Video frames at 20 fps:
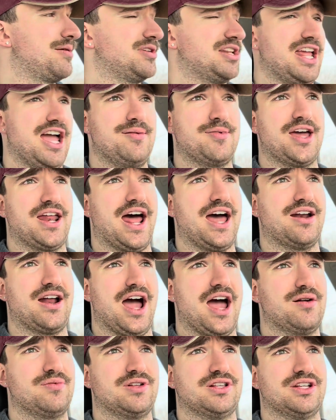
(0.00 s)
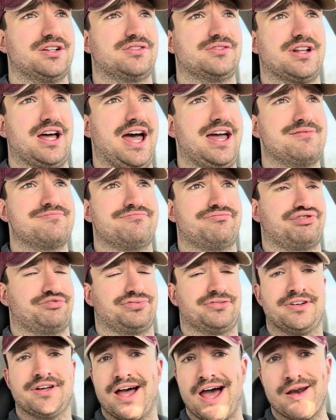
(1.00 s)
mean, yeah, man, I really don't, I
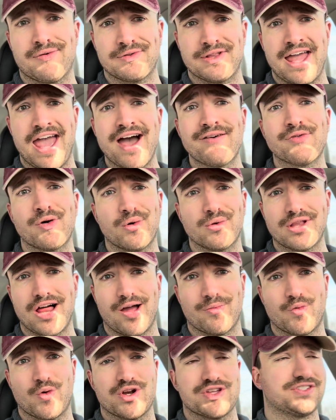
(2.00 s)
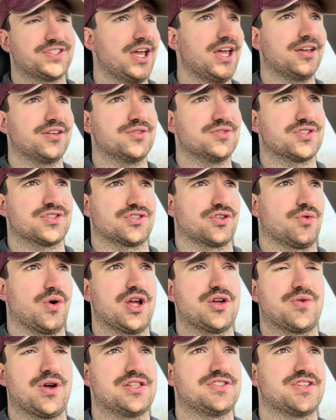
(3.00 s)
don't really have a whole lot more to say. It was just a
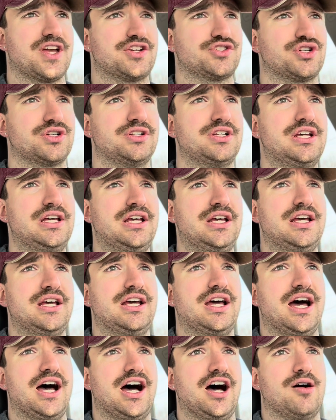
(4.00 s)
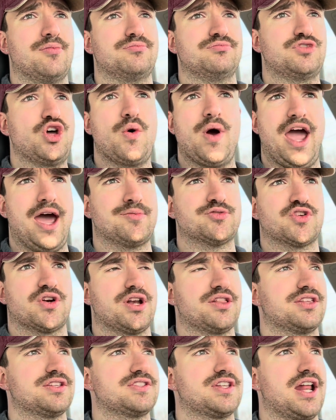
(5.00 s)
great, great session. No
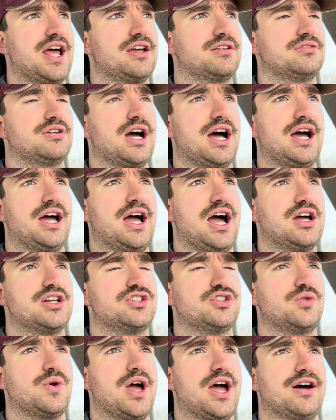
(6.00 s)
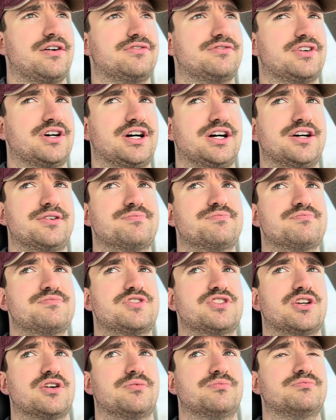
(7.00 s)
abs or anything today. I do have
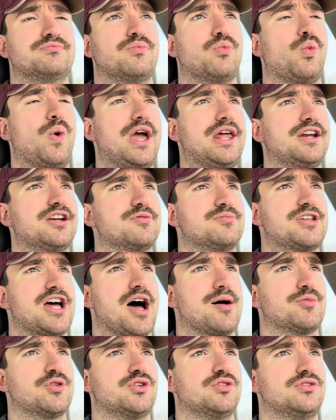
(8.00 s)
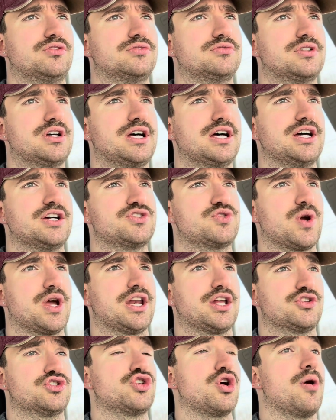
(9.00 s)
some weighted abdominal
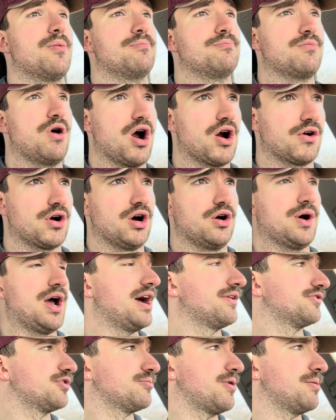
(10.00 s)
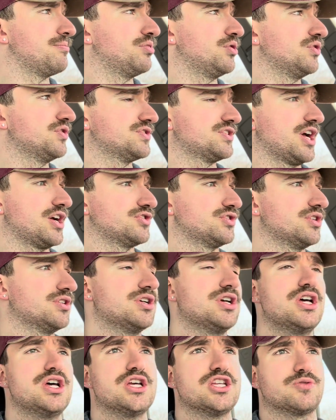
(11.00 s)
training tomorrow after my pull
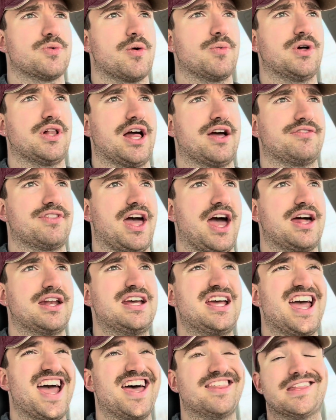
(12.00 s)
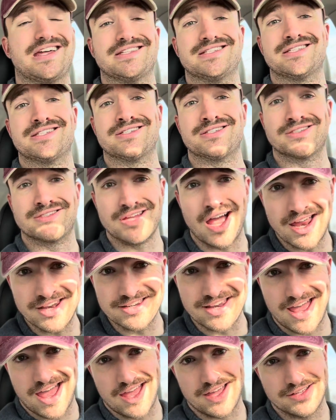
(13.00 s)
session, so I will have that. And then
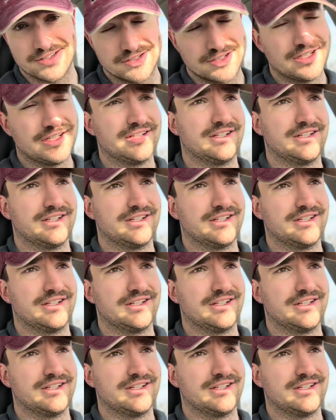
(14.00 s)
Sunday,